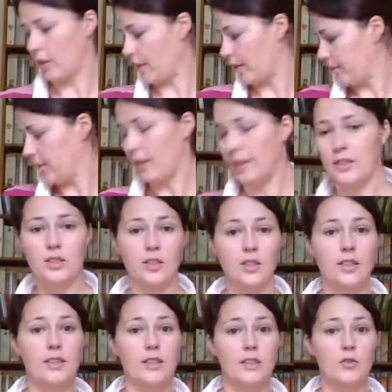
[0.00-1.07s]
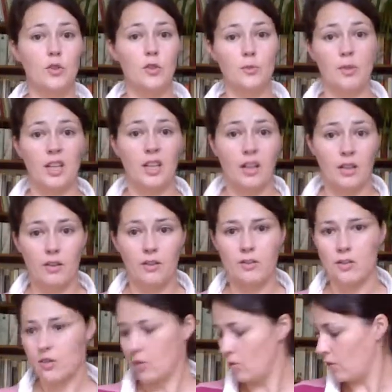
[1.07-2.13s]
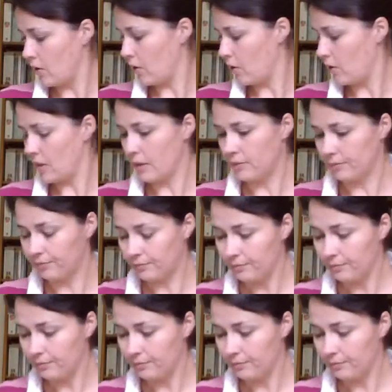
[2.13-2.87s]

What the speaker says: it, and it's still in this grooming kit because I do use it.